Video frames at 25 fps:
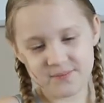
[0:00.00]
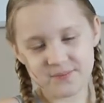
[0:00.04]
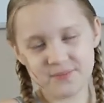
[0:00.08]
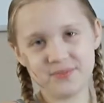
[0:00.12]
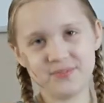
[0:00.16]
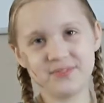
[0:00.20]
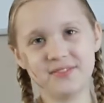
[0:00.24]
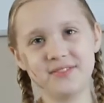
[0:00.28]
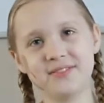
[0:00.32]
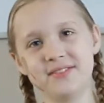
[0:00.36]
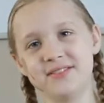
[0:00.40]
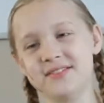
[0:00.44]

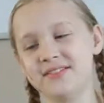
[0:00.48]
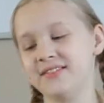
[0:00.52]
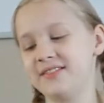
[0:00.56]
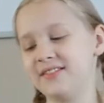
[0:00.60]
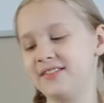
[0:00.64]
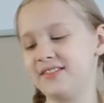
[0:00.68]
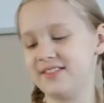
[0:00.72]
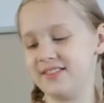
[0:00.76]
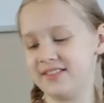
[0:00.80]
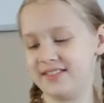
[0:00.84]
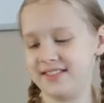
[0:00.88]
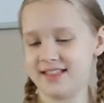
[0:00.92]
Mm.
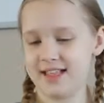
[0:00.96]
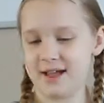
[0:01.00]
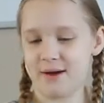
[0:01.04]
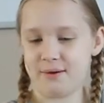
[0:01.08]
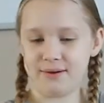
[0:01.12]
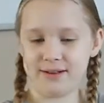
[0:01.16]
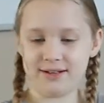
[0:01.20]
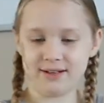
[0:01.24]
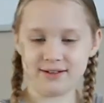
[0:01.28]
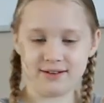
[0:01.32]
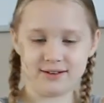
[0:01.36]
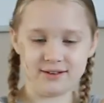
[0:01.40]
Now
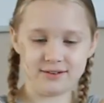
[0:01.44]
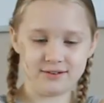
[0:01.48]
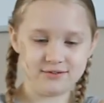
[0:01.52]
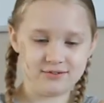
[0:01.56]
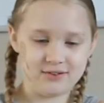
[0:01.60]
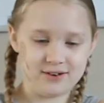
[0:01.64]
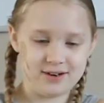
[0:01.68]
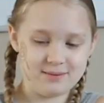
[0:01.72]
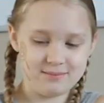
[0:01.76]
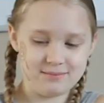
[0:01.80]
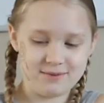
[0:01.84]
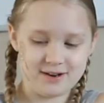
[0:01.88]
I gotta
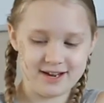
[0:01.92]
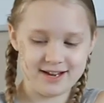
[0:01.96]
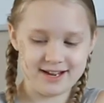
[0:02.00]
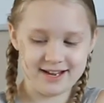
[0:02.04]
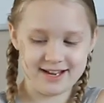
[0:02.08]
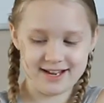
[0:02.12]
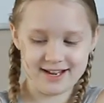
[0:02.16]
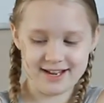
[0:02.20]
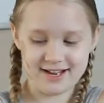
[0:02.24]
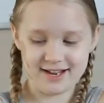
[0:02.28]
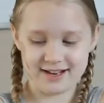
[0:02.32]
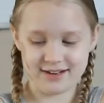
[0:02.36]
dry
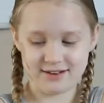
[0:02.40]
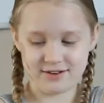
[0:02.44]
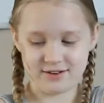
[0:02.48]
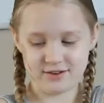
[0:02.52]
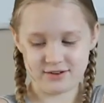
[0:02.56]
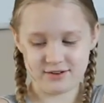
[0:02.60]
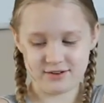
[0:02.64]
my hand